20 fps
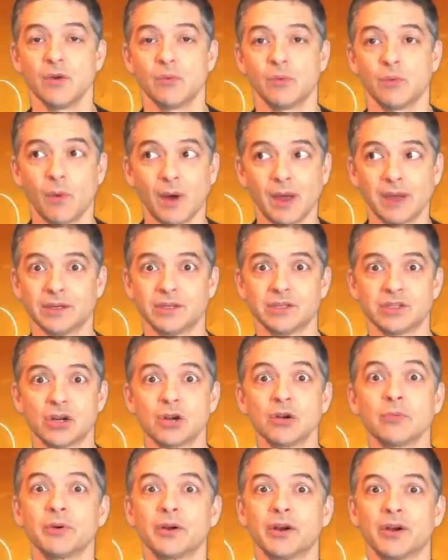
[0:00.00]
We want an
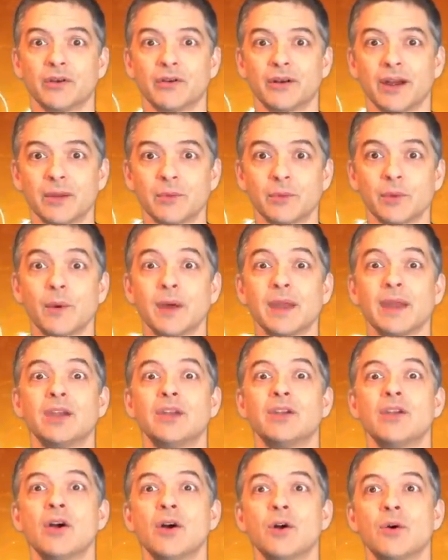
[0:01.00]
interpreter, right? We want to
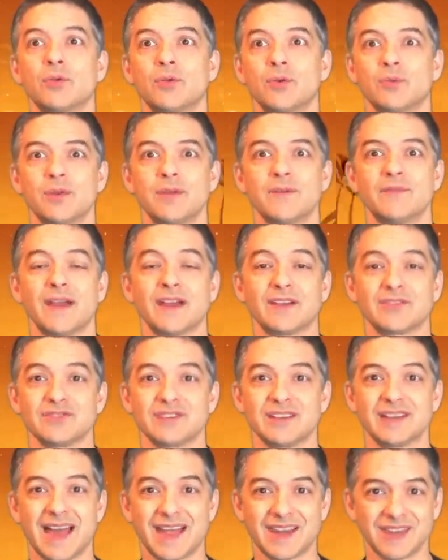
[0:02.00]
know that we've
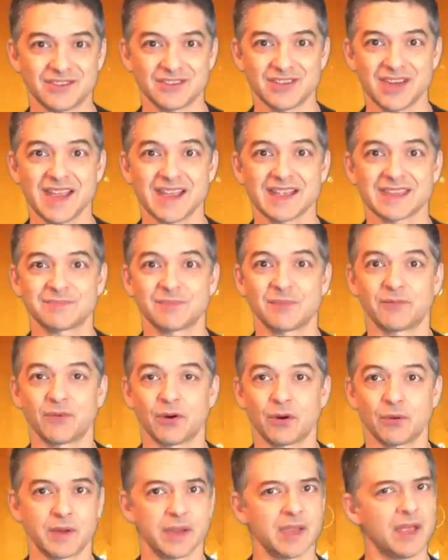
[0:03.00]
actually got a chance
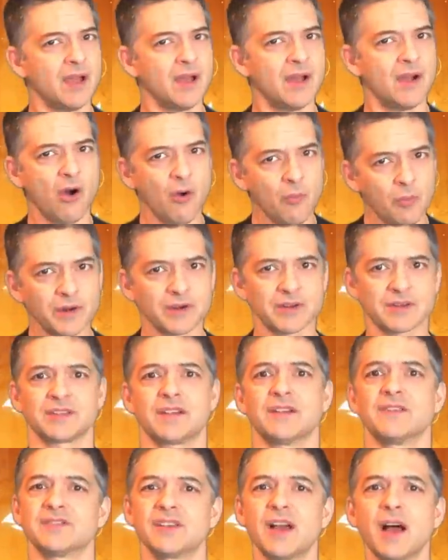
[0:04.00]
before we open
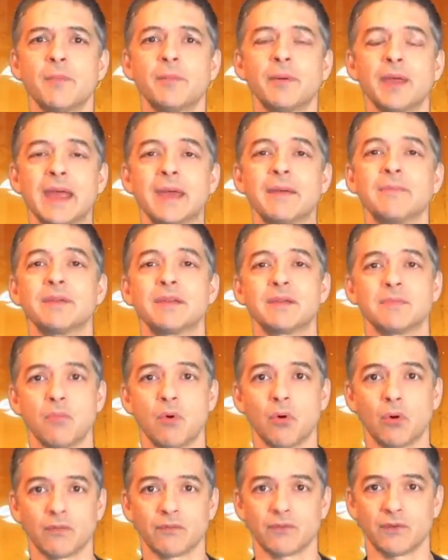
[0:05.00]
ourselves up and be
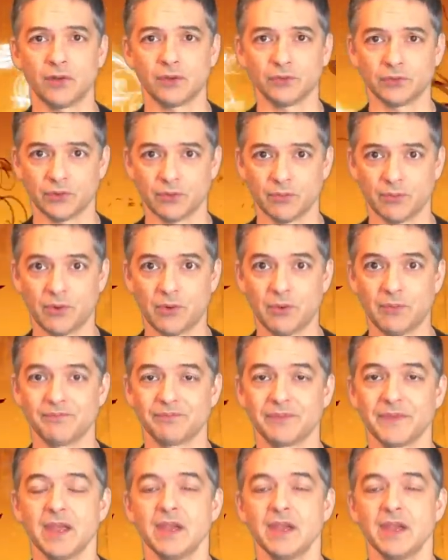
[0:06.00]
more vulnerable.